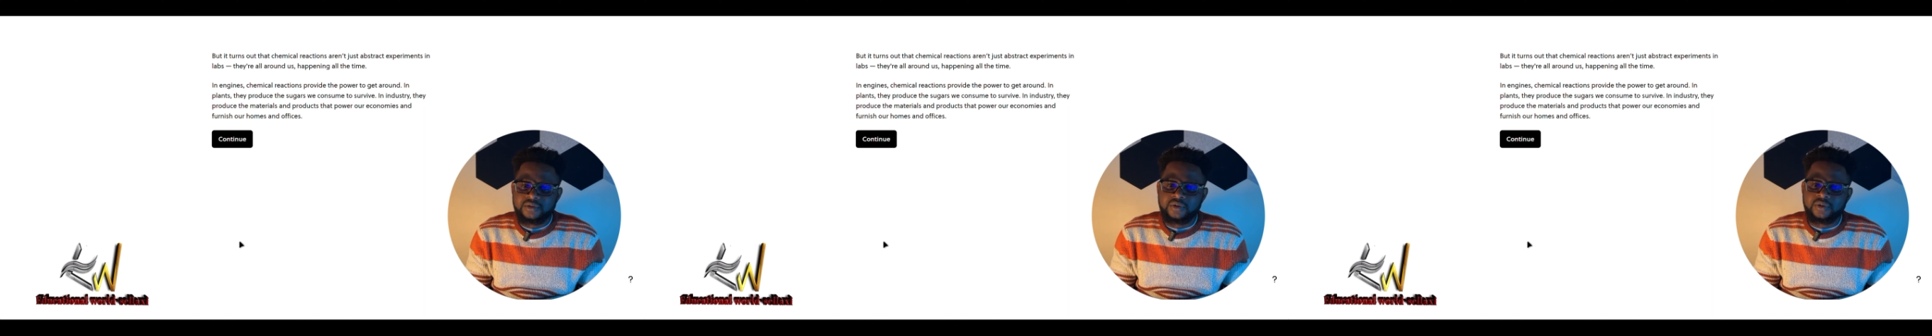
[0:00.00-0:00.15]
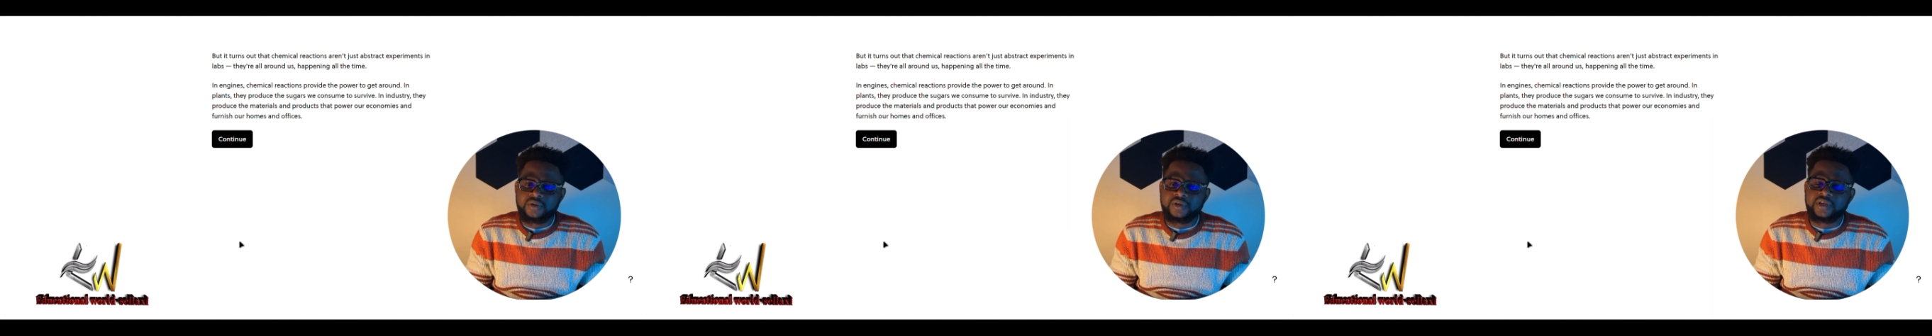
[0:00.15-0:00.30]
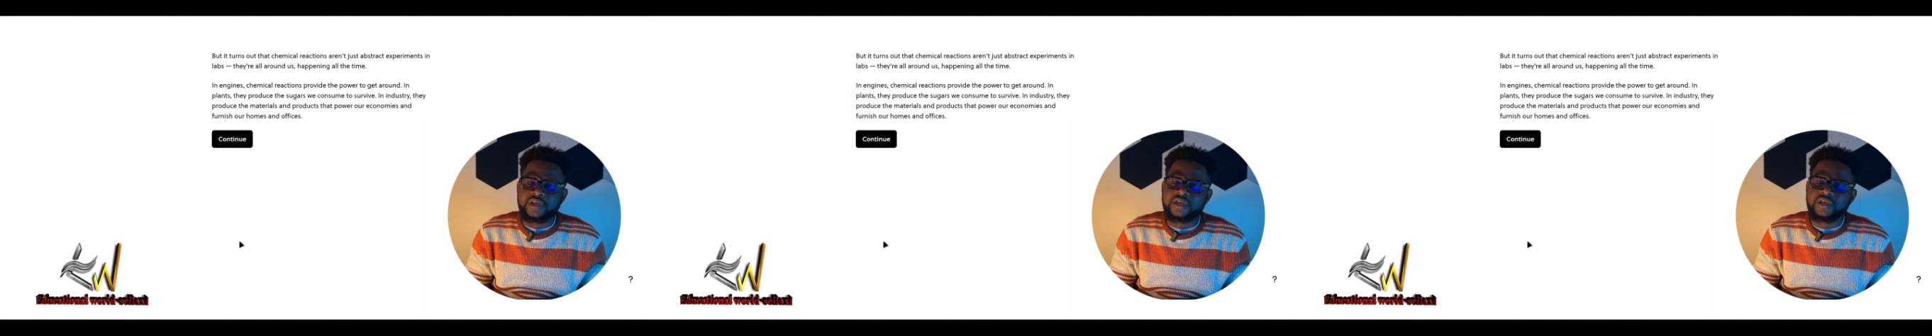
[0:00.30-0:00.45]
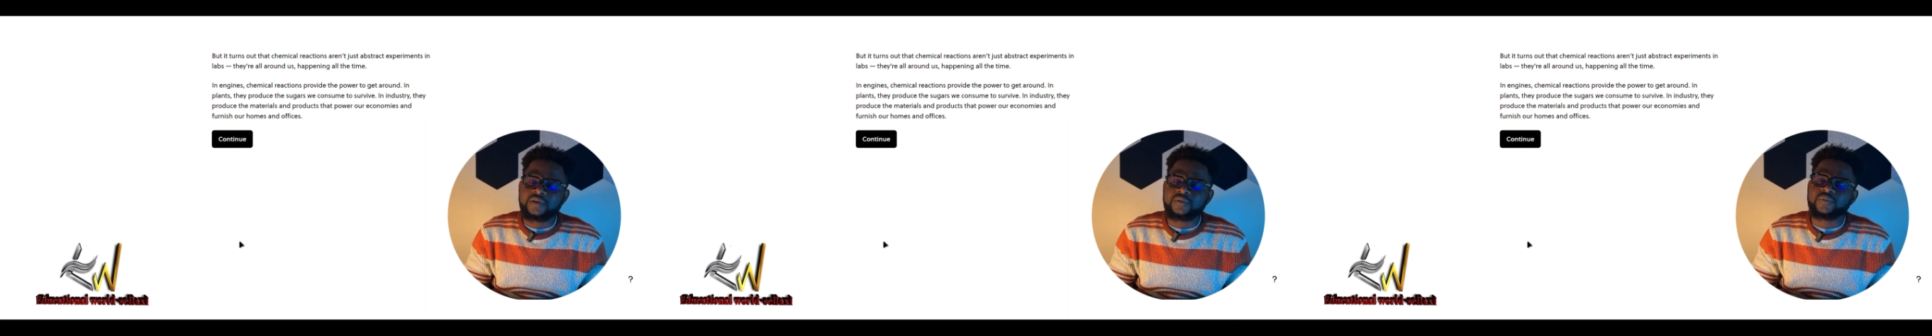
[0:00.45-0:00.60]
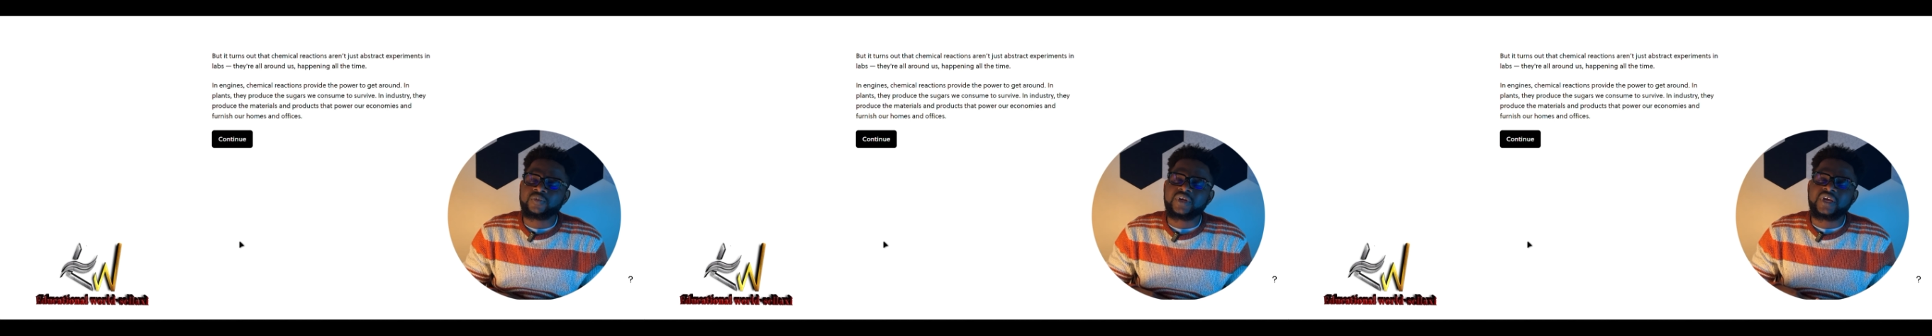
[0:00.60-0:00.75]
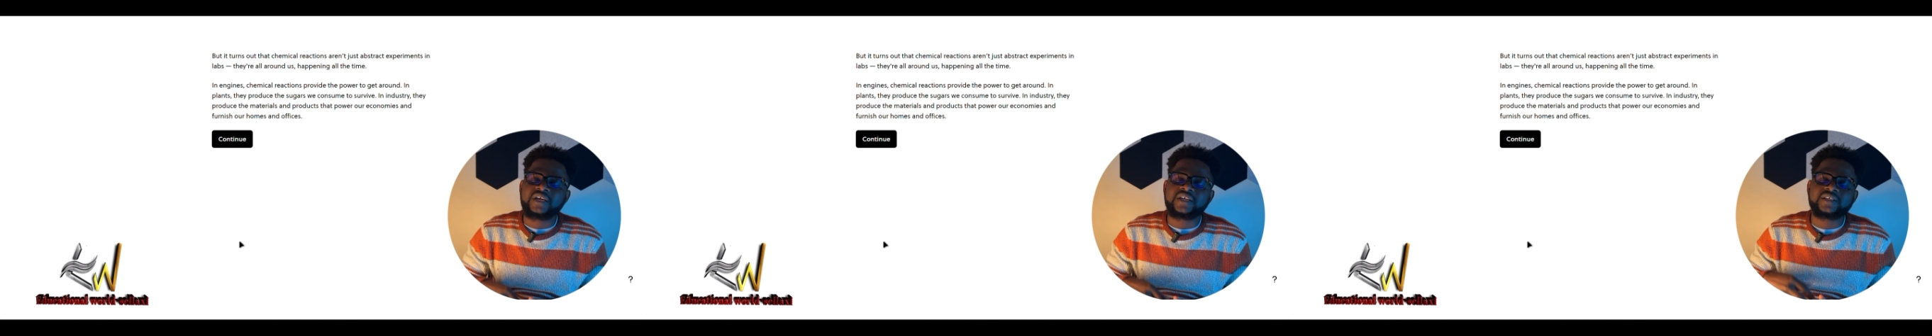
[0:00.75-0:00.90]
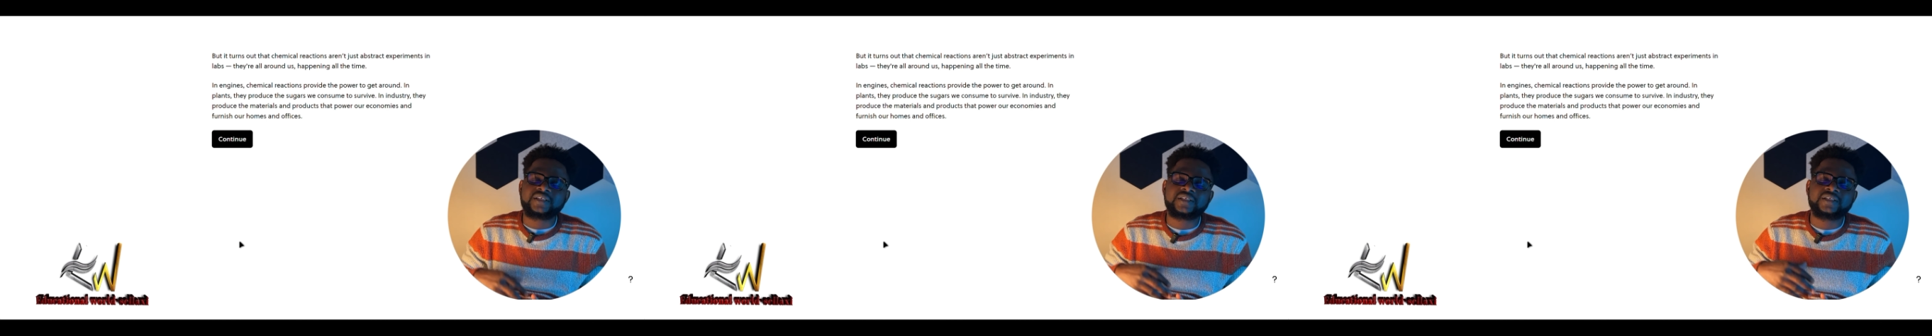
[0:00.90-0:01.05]
we
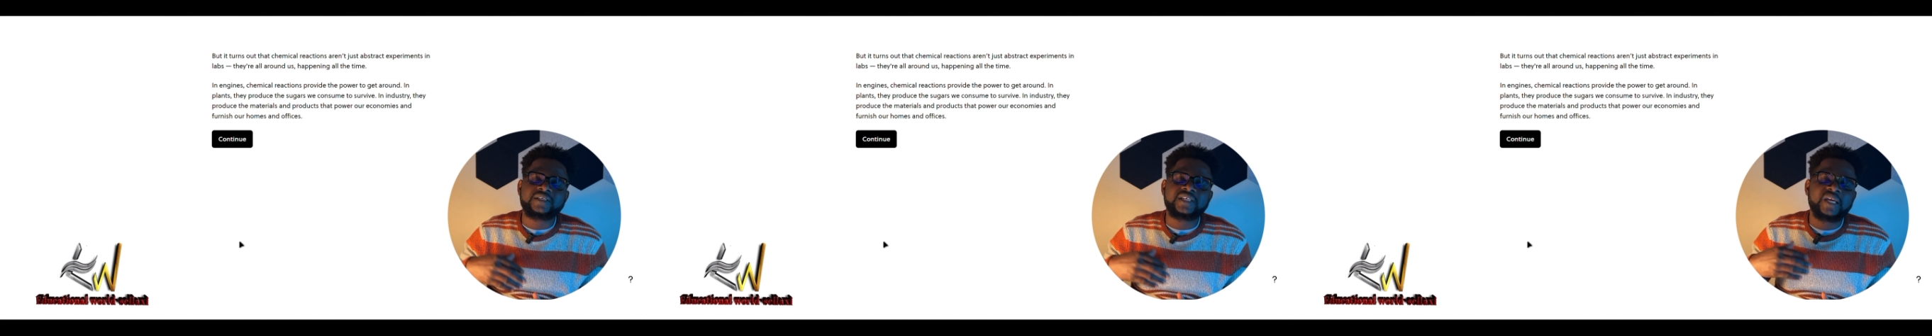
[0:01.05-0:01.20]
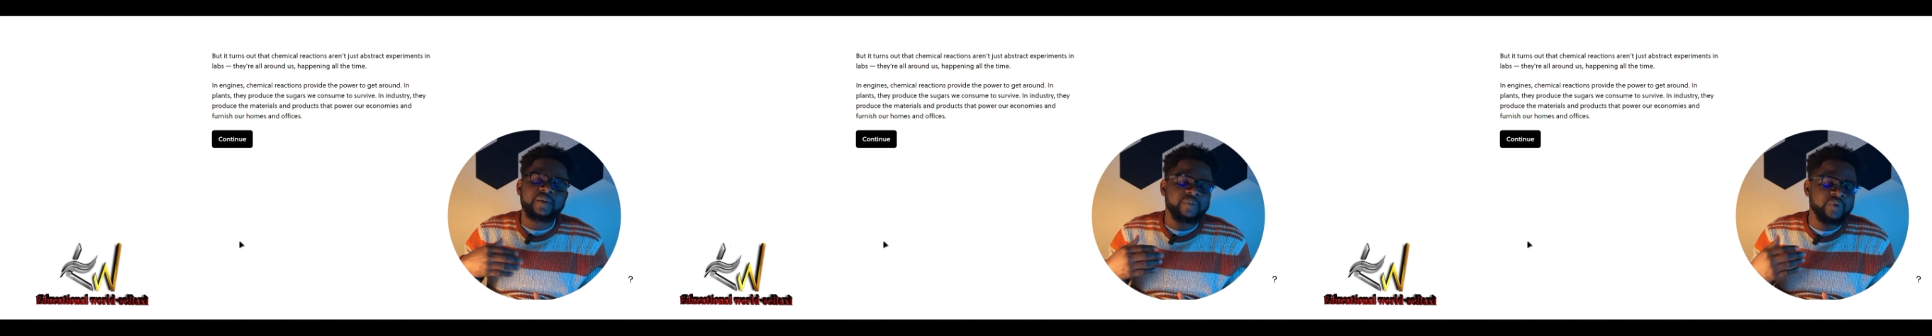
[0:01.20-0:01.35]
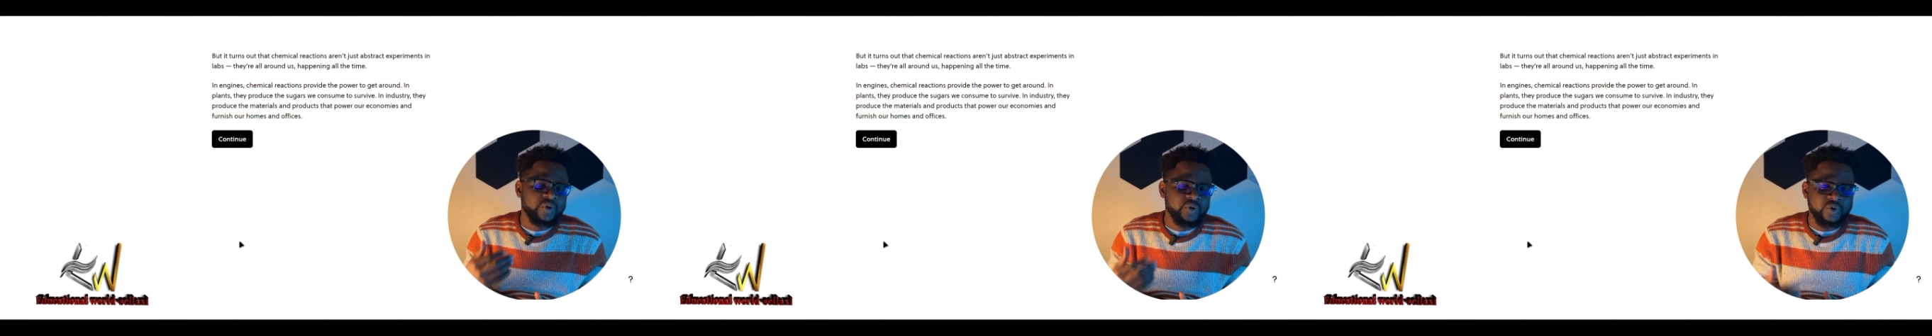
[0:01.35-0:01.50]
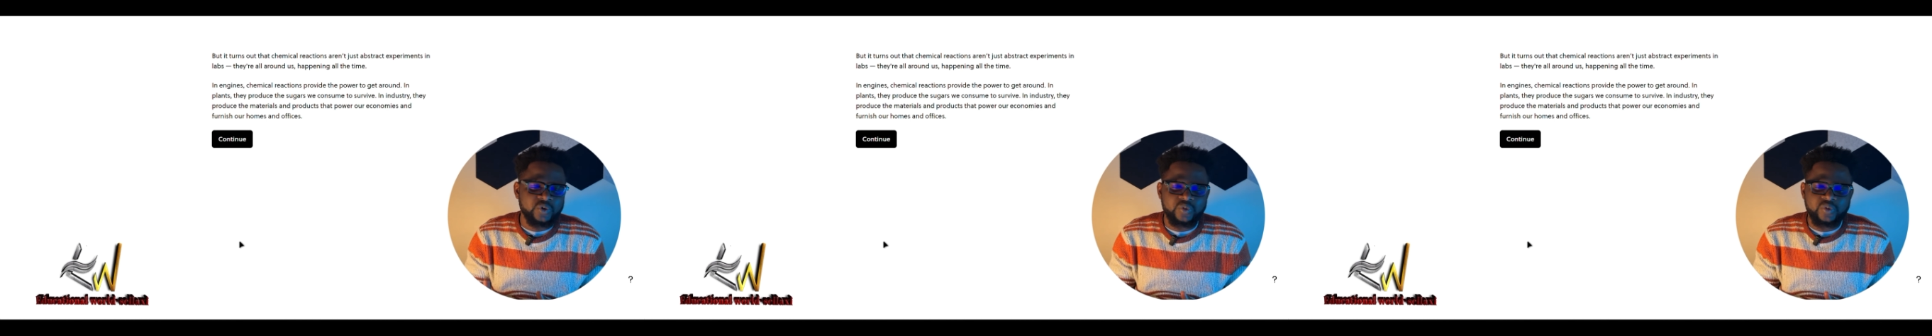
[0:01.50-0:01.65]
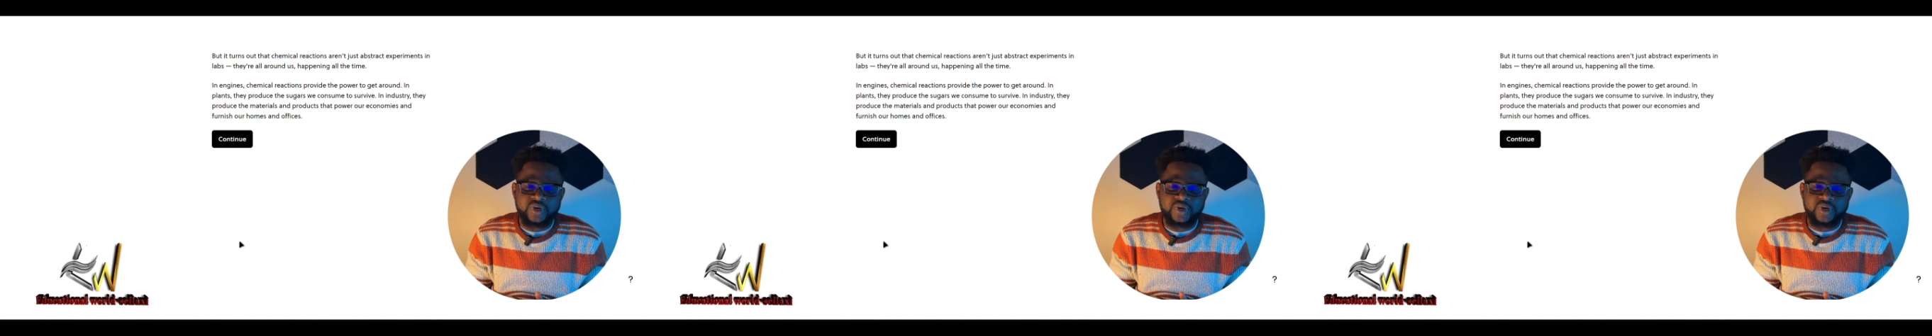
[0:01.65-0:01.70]
can see chemical